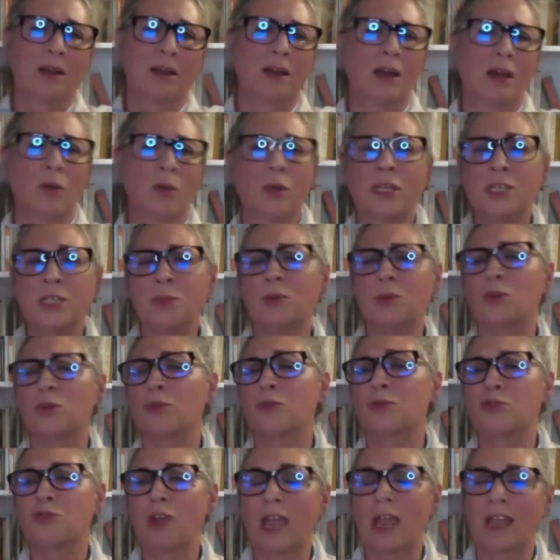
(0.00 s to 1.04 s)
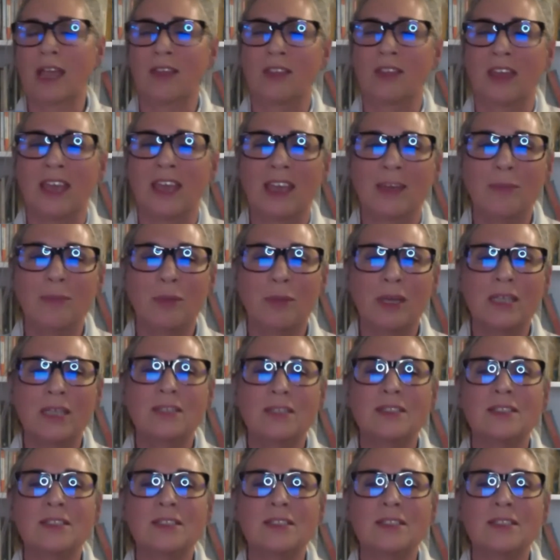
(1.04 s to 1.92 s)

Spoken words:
I went a bit off track there, but